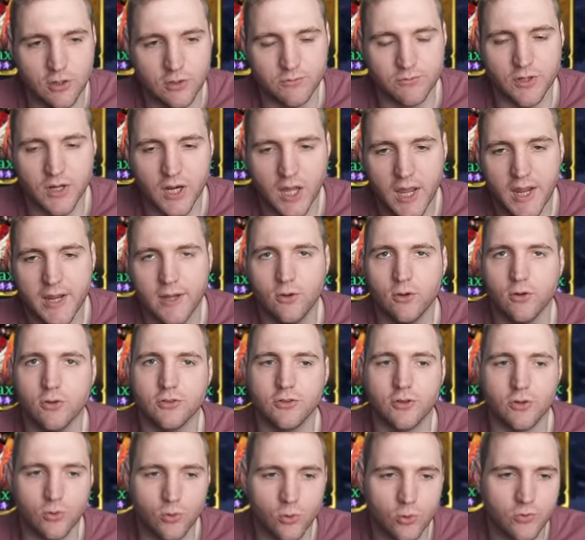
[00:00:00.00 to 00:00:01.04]
of relying
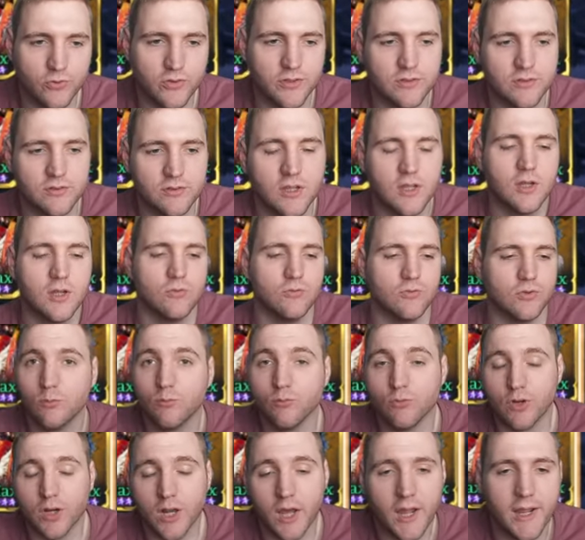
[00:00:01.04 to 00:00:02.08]
on Dolores,
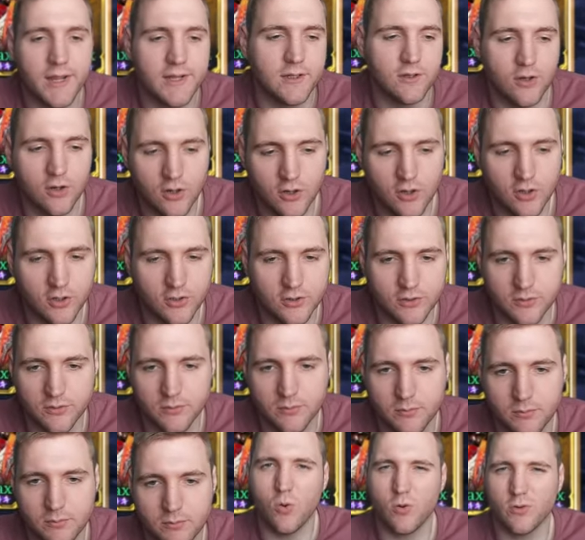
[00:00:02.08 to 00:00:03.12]
relying
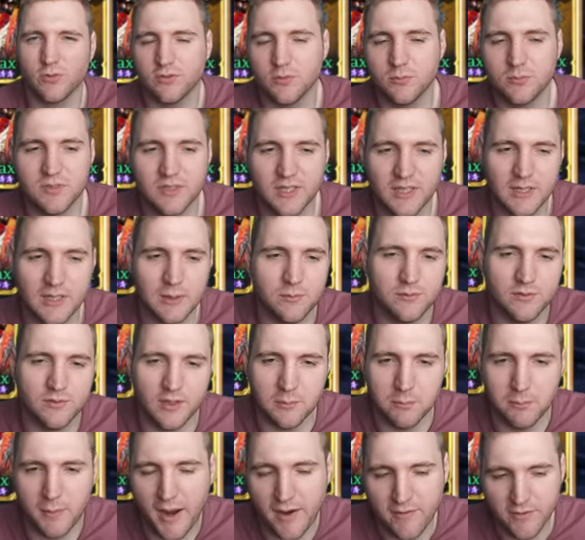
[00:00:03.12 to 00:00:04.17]
on autumn teams
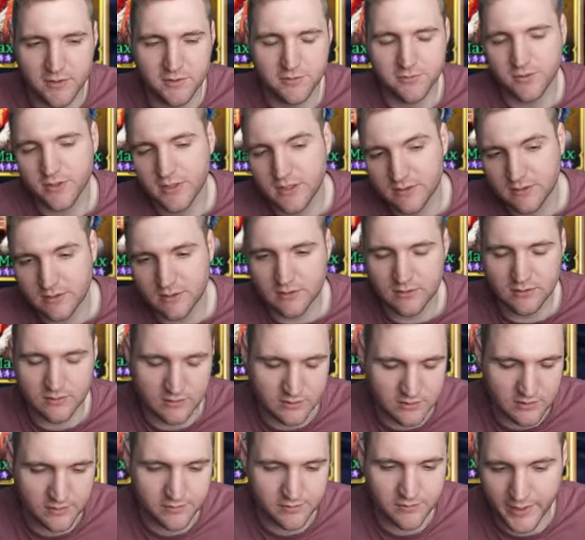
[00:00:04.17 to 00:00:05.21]
and Mari freezes
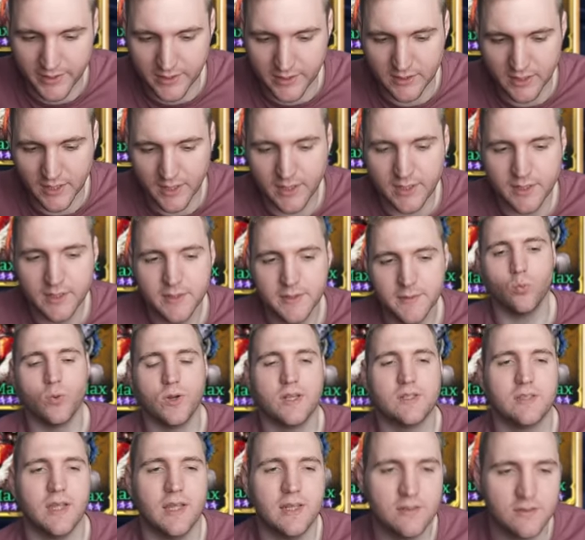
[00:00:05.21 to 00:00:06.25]
and stuff like that,
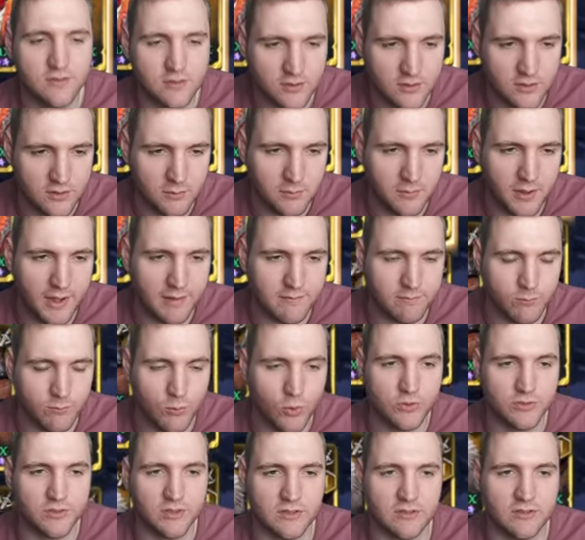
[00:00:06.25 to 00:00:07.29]
we tend to have
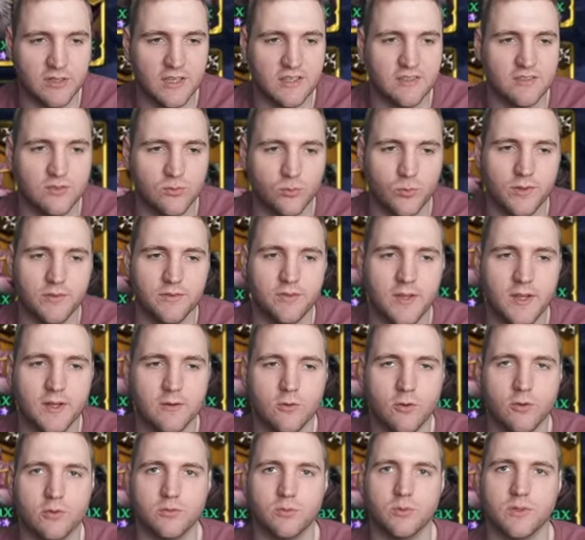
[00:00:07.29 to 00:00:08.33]
more success with
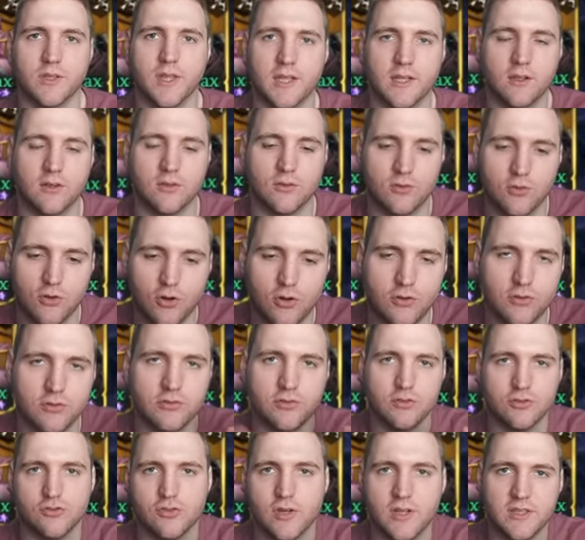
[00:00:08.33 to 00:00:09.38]
heroes where they can
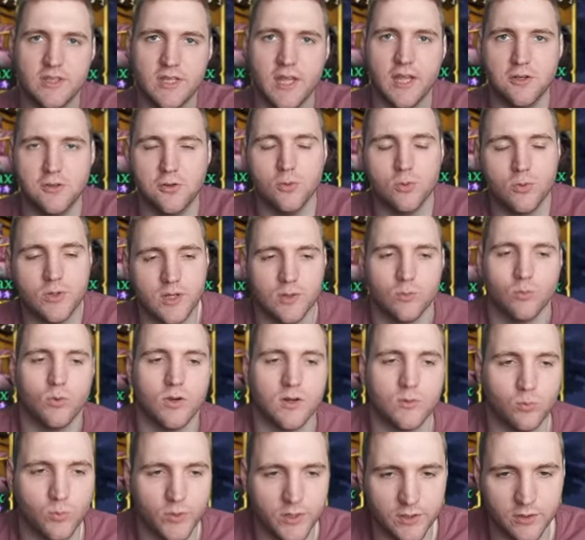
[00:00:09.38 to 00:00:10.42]
concentrate their nuke in
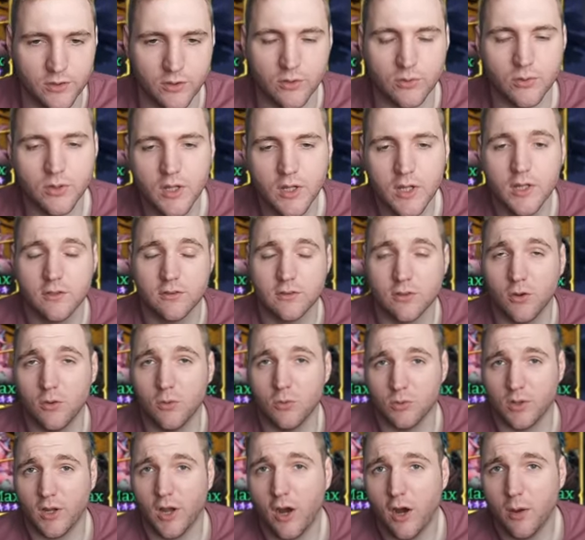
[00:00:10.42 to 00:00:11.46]
one window.
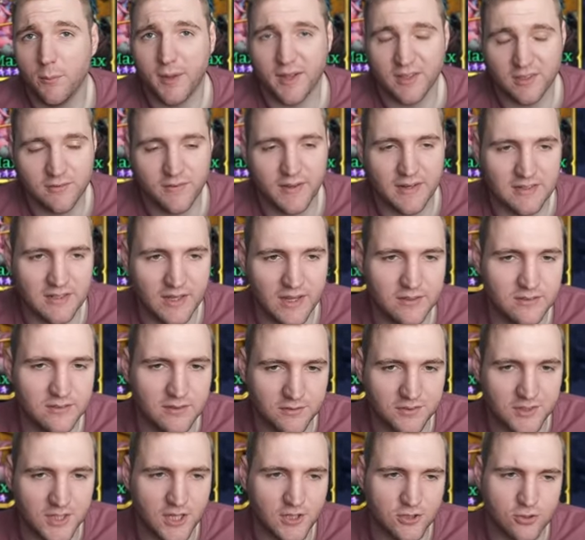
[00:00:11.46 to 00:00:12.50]
So Khamet's
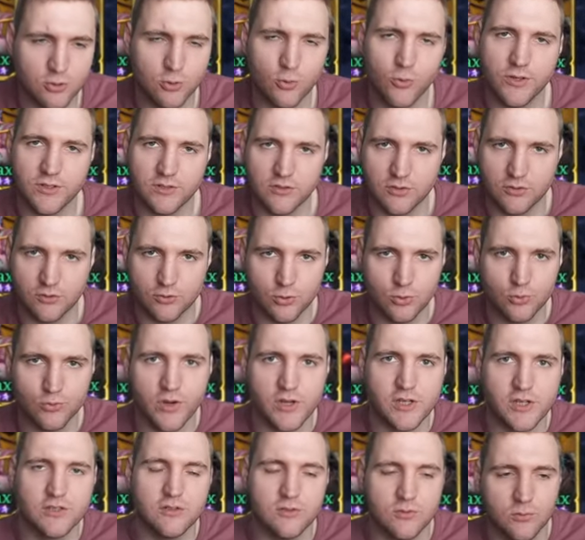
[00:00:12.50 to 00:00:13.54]
fantastic for that. Sure, it's a
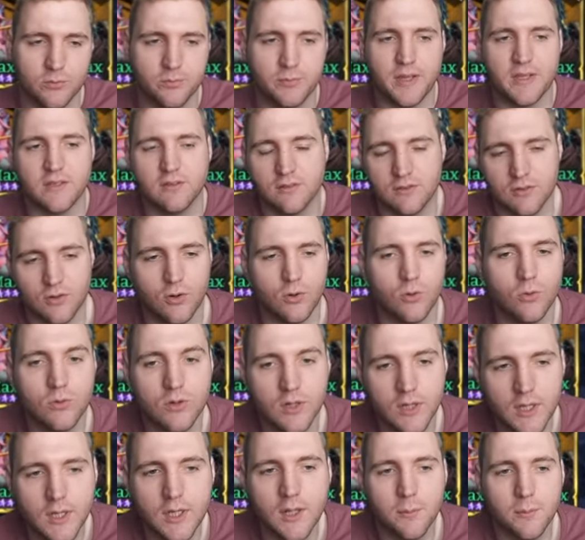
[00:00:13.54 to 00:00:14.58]
duration based
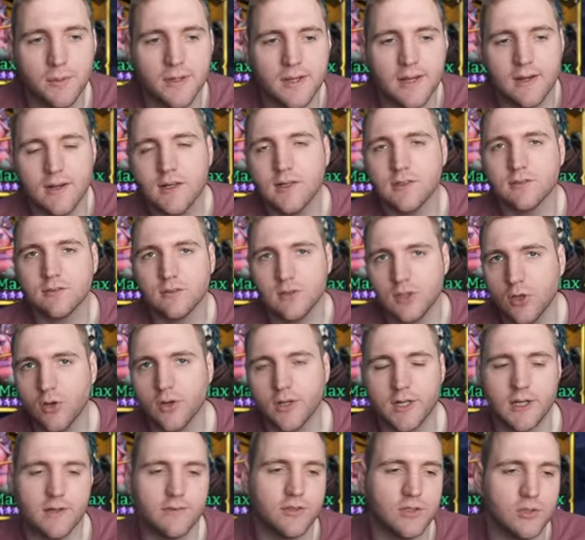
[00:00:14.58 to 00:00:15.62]
ult, but it lasts
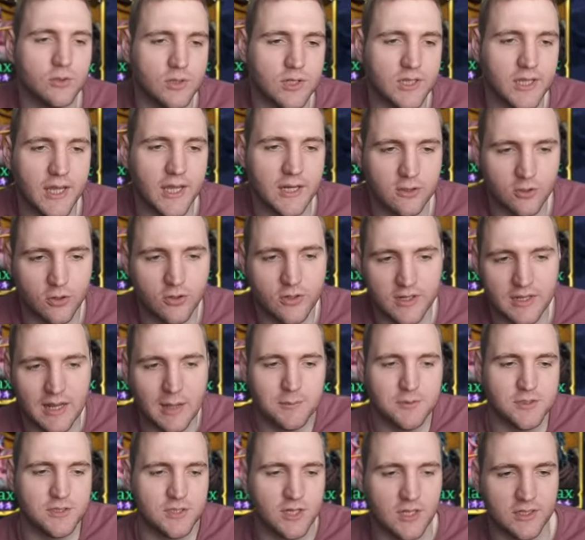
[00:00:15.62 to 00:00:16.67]
long enough that you can get a lot of
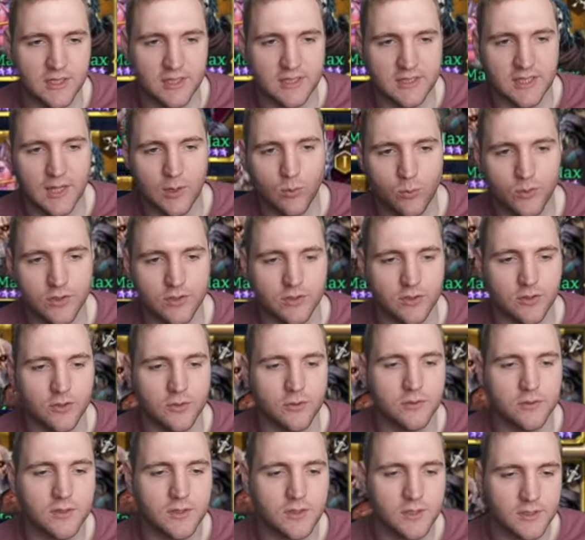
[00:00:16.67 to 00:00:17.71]
damage done in that window.